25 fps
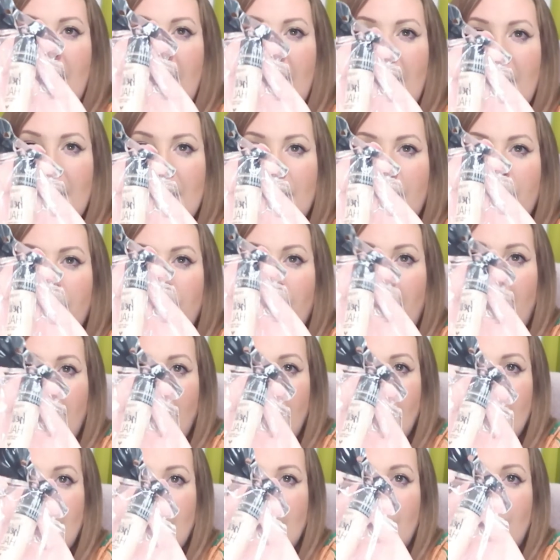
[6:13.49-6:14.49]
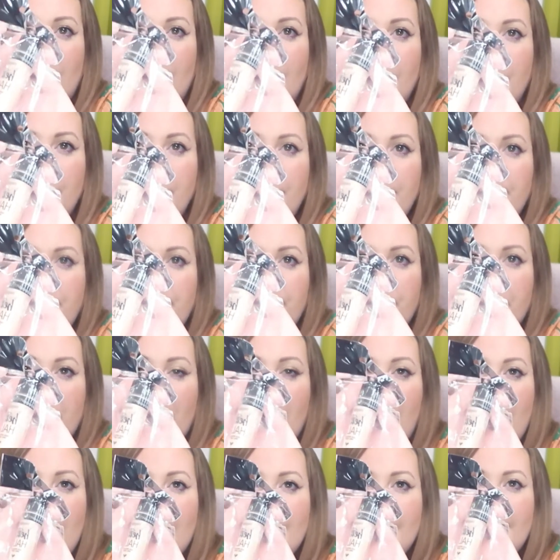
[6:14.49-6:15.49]
Hello Halo
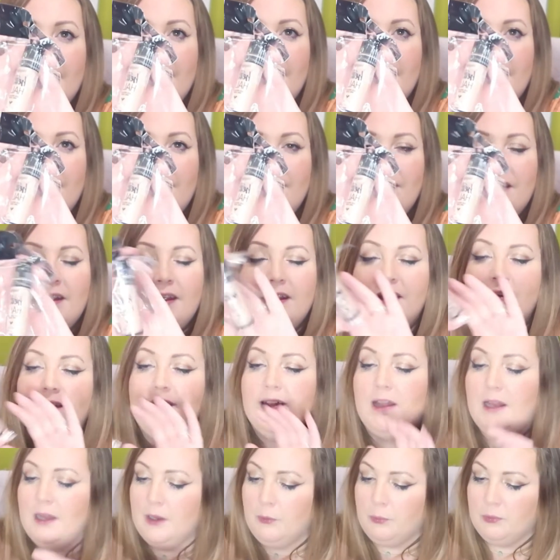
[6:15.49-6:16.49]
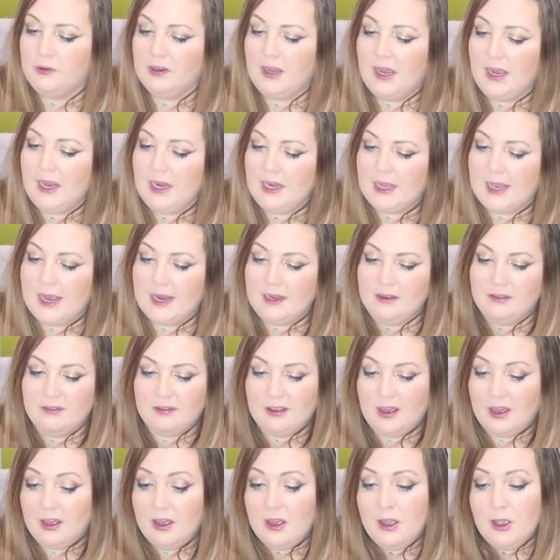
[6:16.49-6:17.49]
and it is a liquid
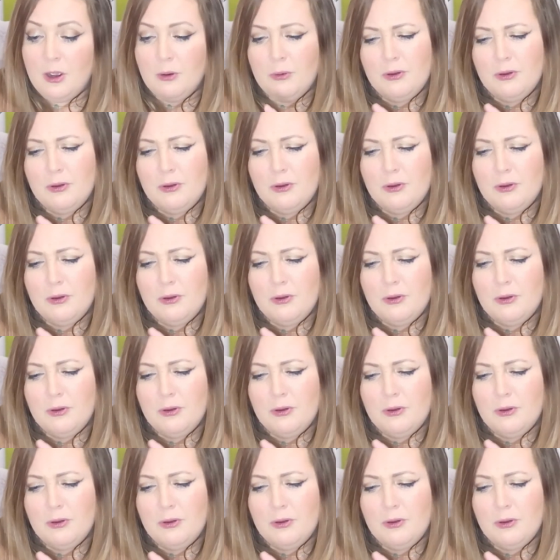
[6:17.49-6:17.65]
highlighter